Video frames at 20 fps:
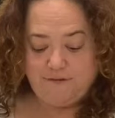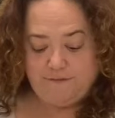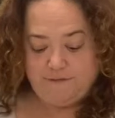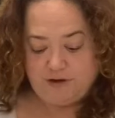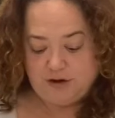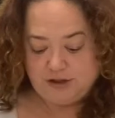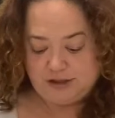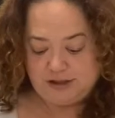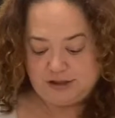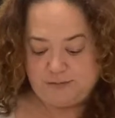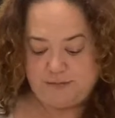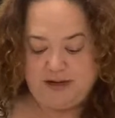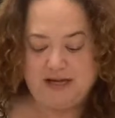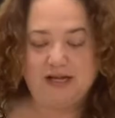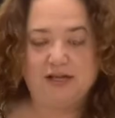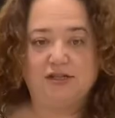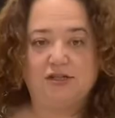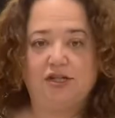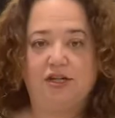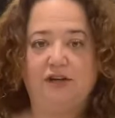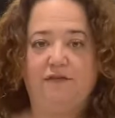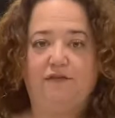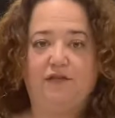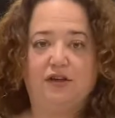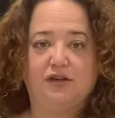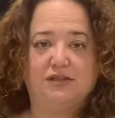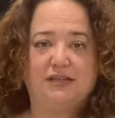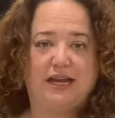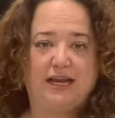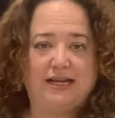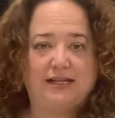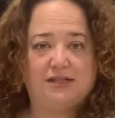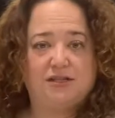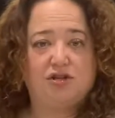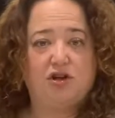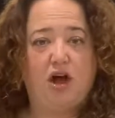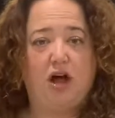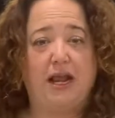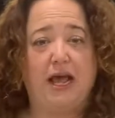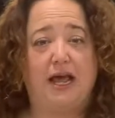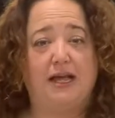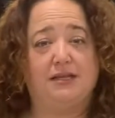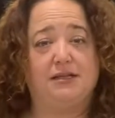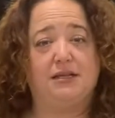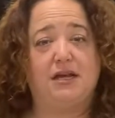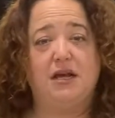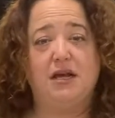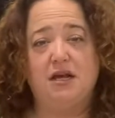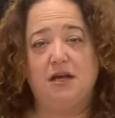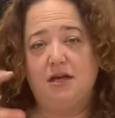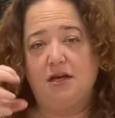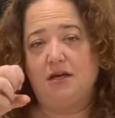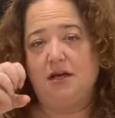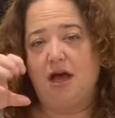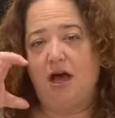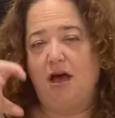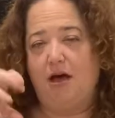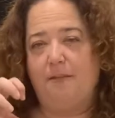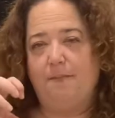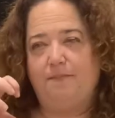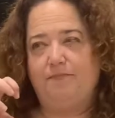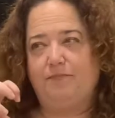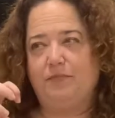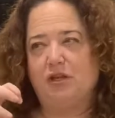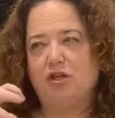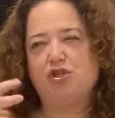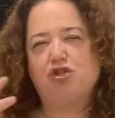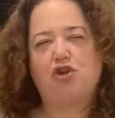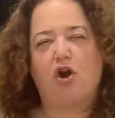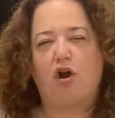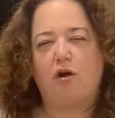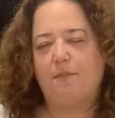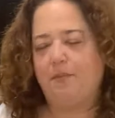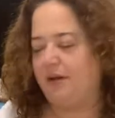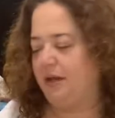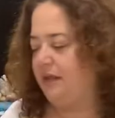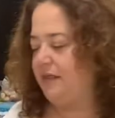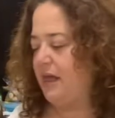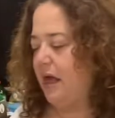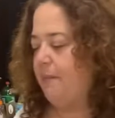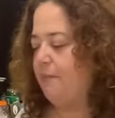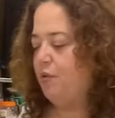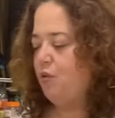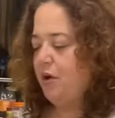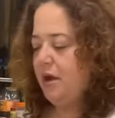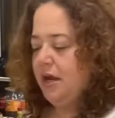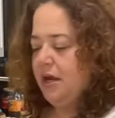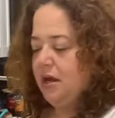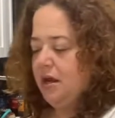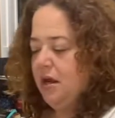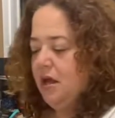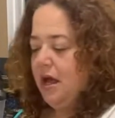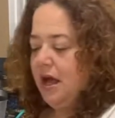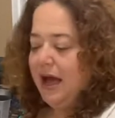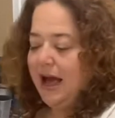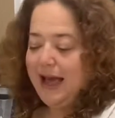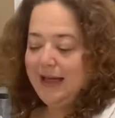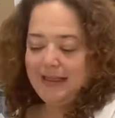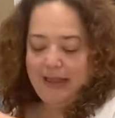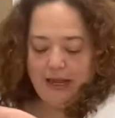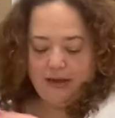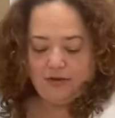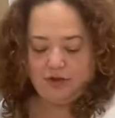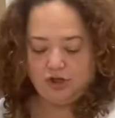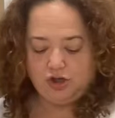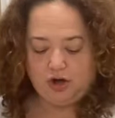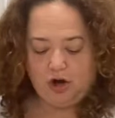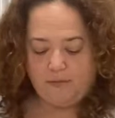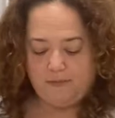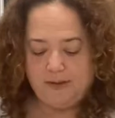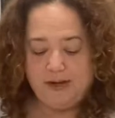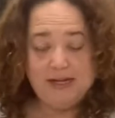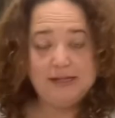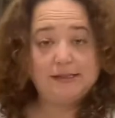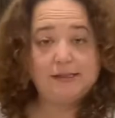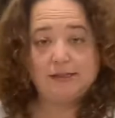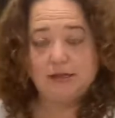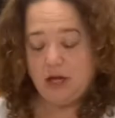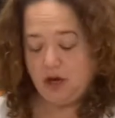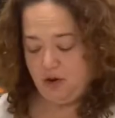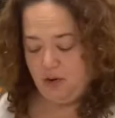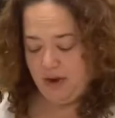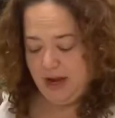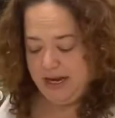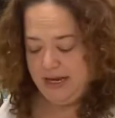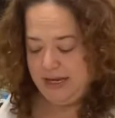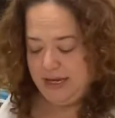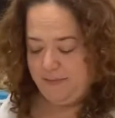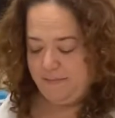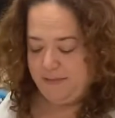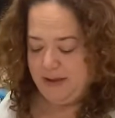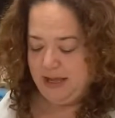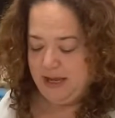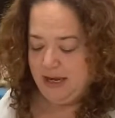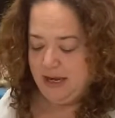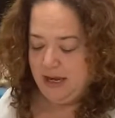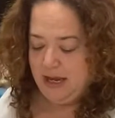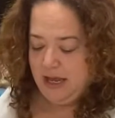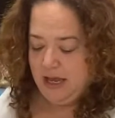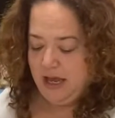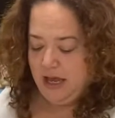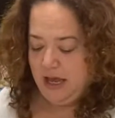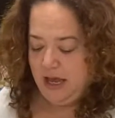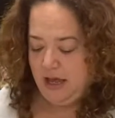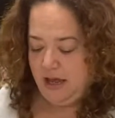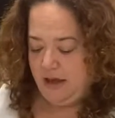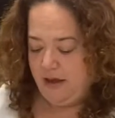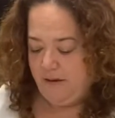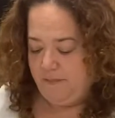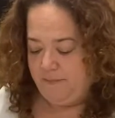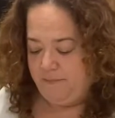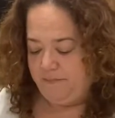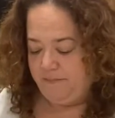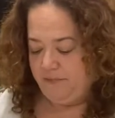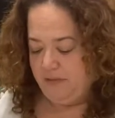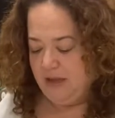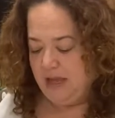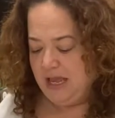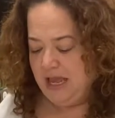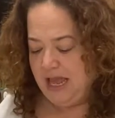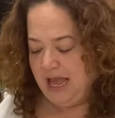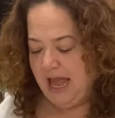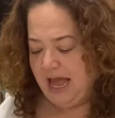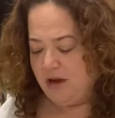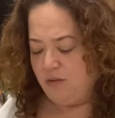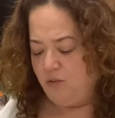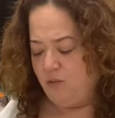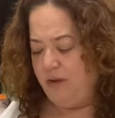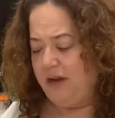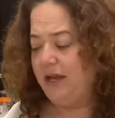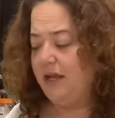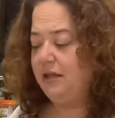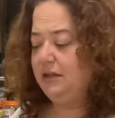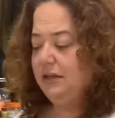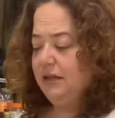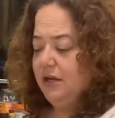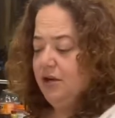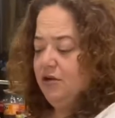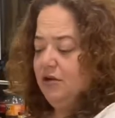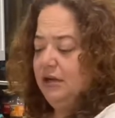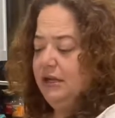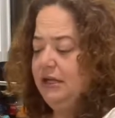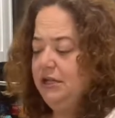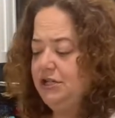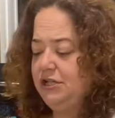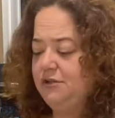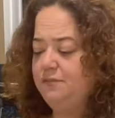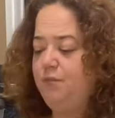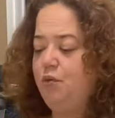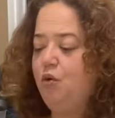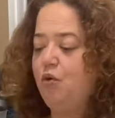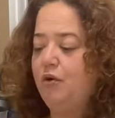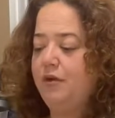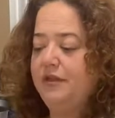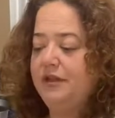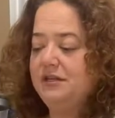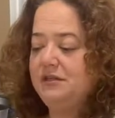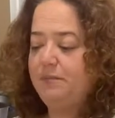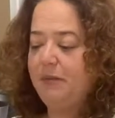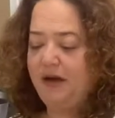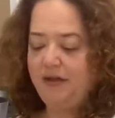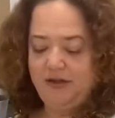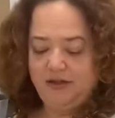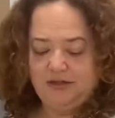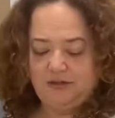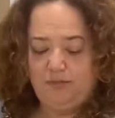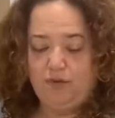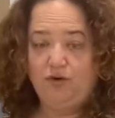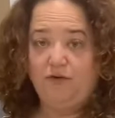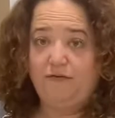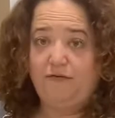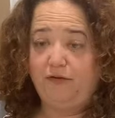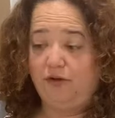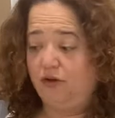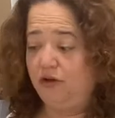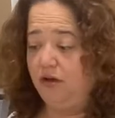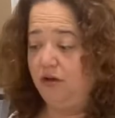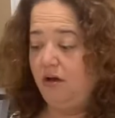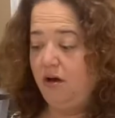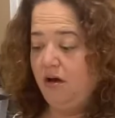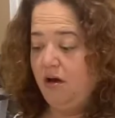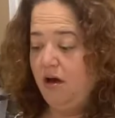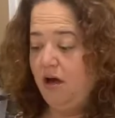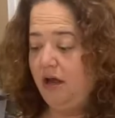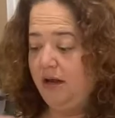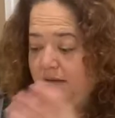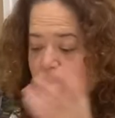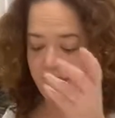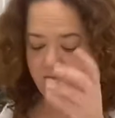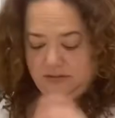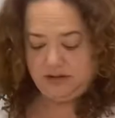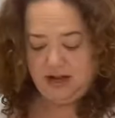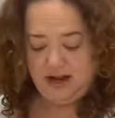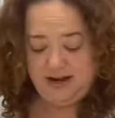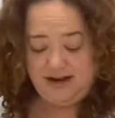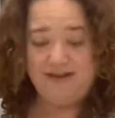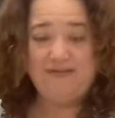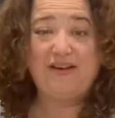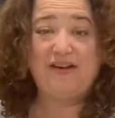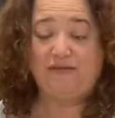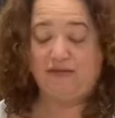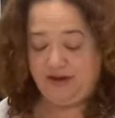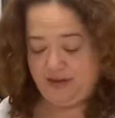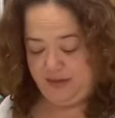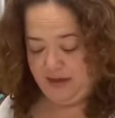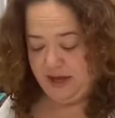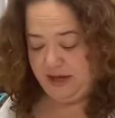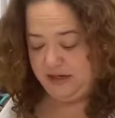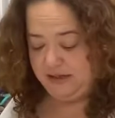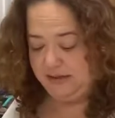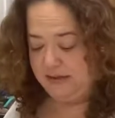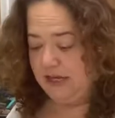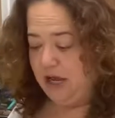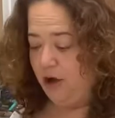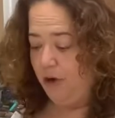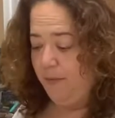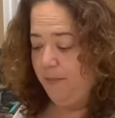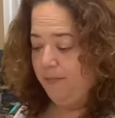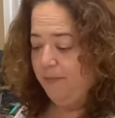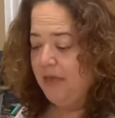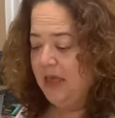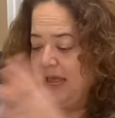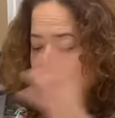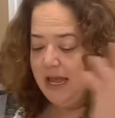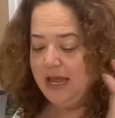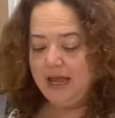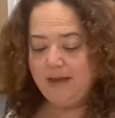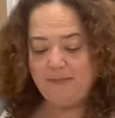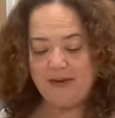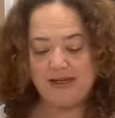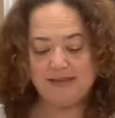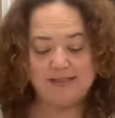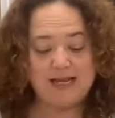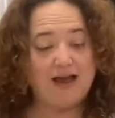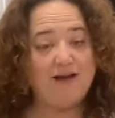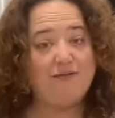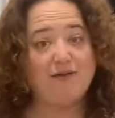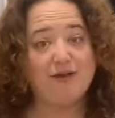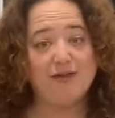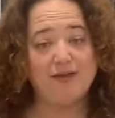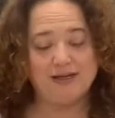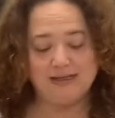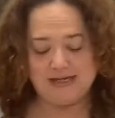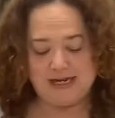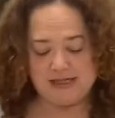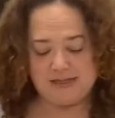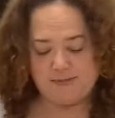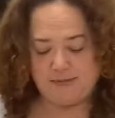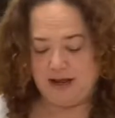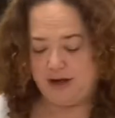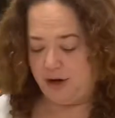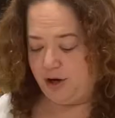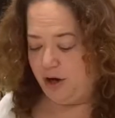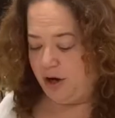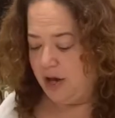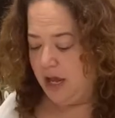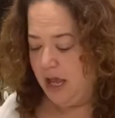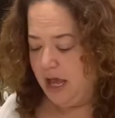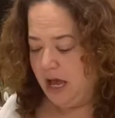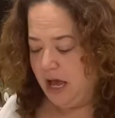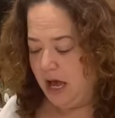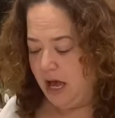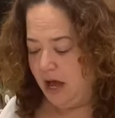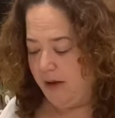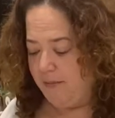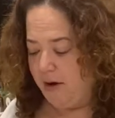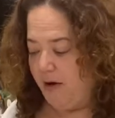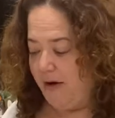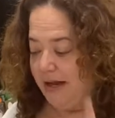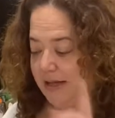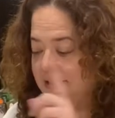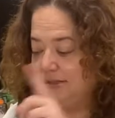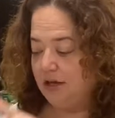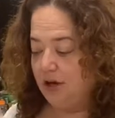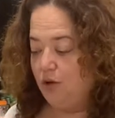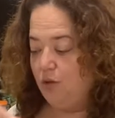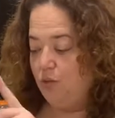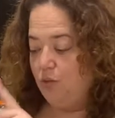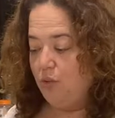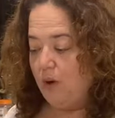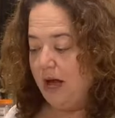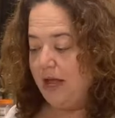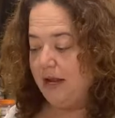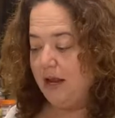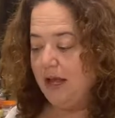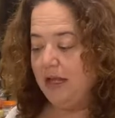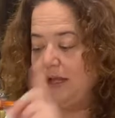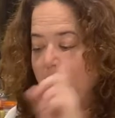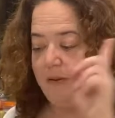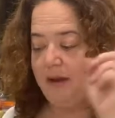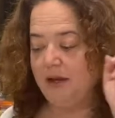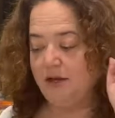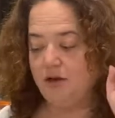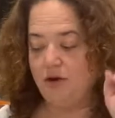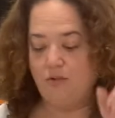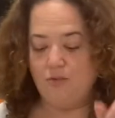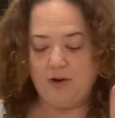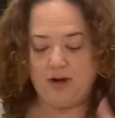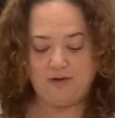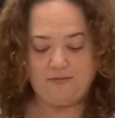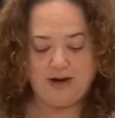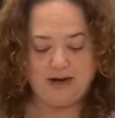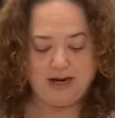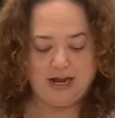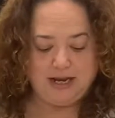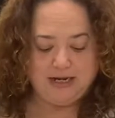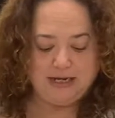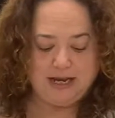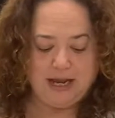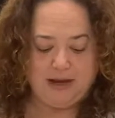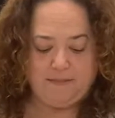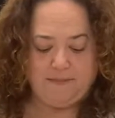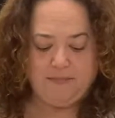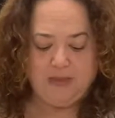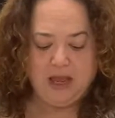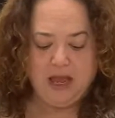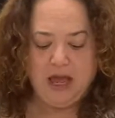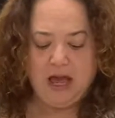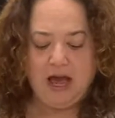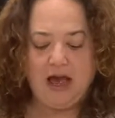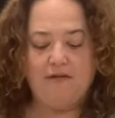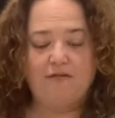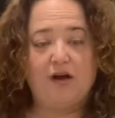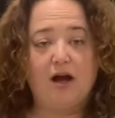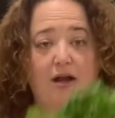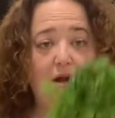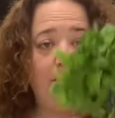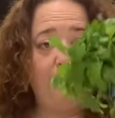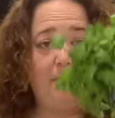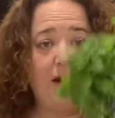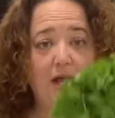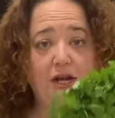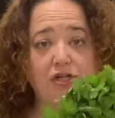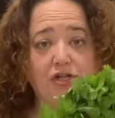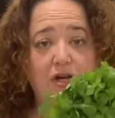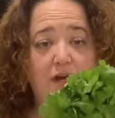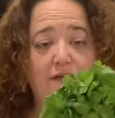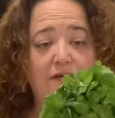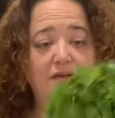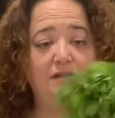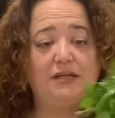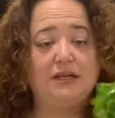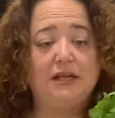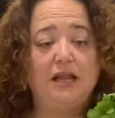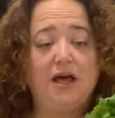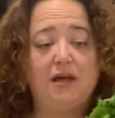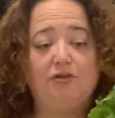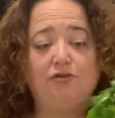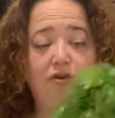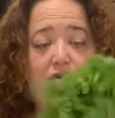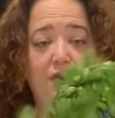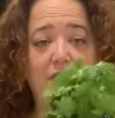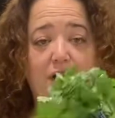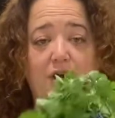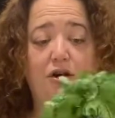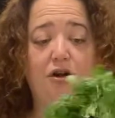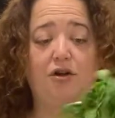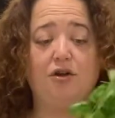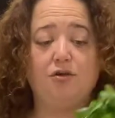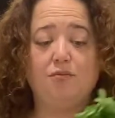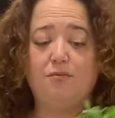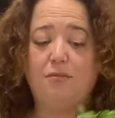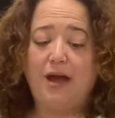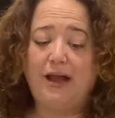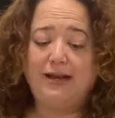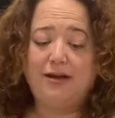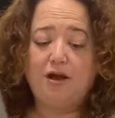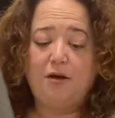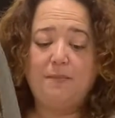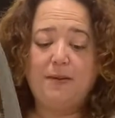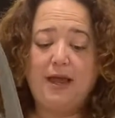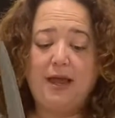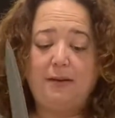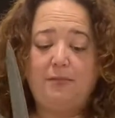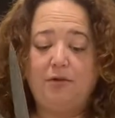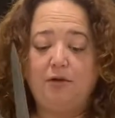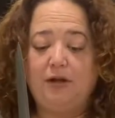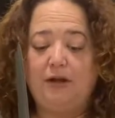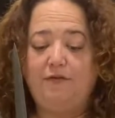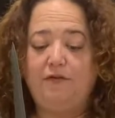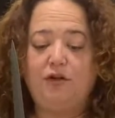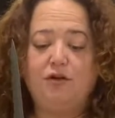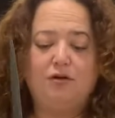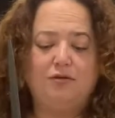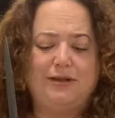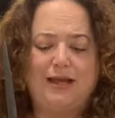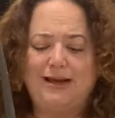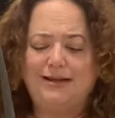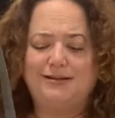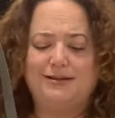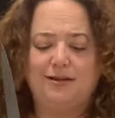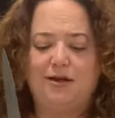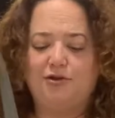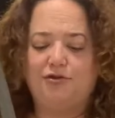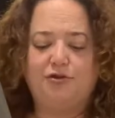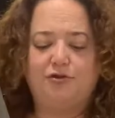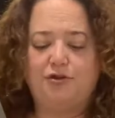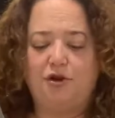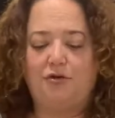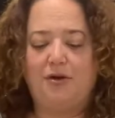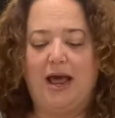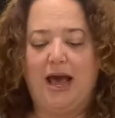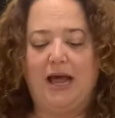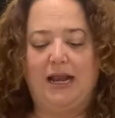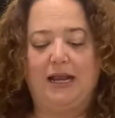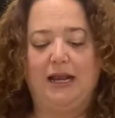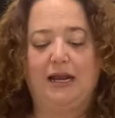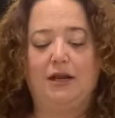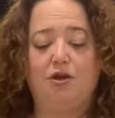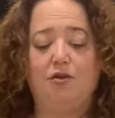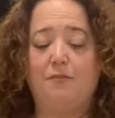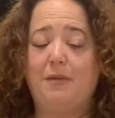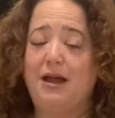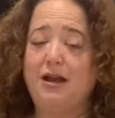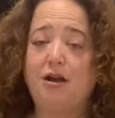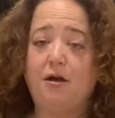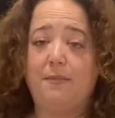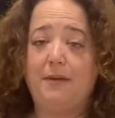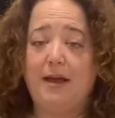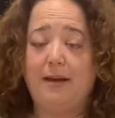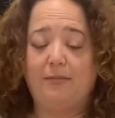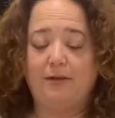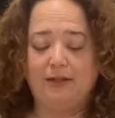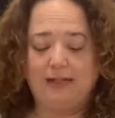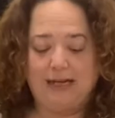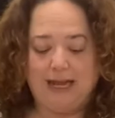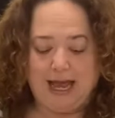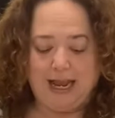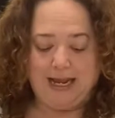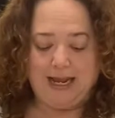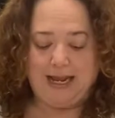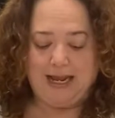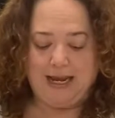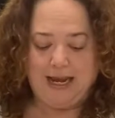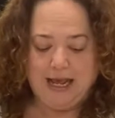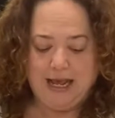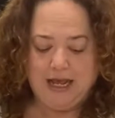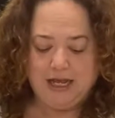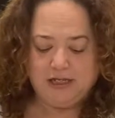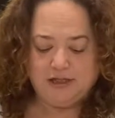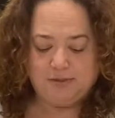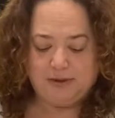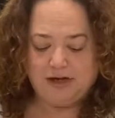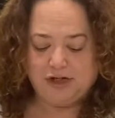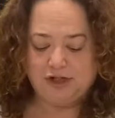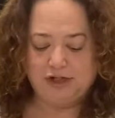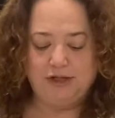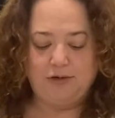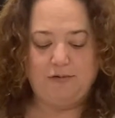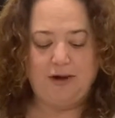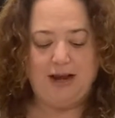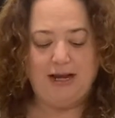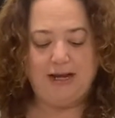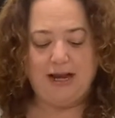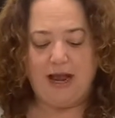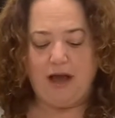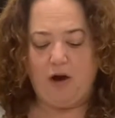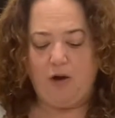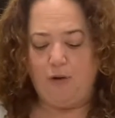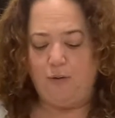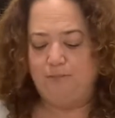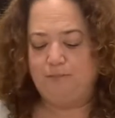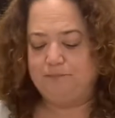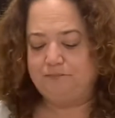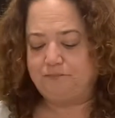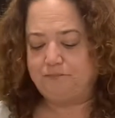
first because she feels like it's not as sharp at that point. I like the sharpness, so I keep it. And we literally just pour this by the spoonful on kind of everything. So it makes everything taste better. All right, so one jalapeno, one red onion. I've got a bunch of cilantro here. You might not be able, if you don't like cilantro, don't add it. You might not be able to get it, especially right now.